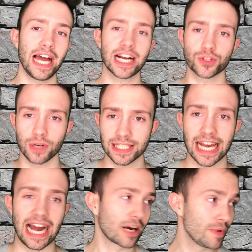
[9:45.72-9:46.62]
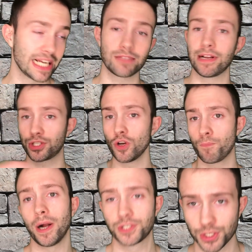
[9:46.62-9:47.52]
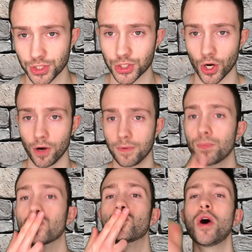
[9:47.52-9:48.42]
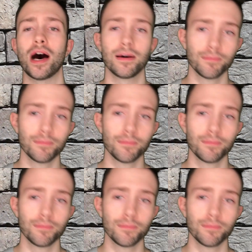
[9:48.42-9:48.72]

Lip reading: extra attack. We get to make 2 punches a turn. Mwah,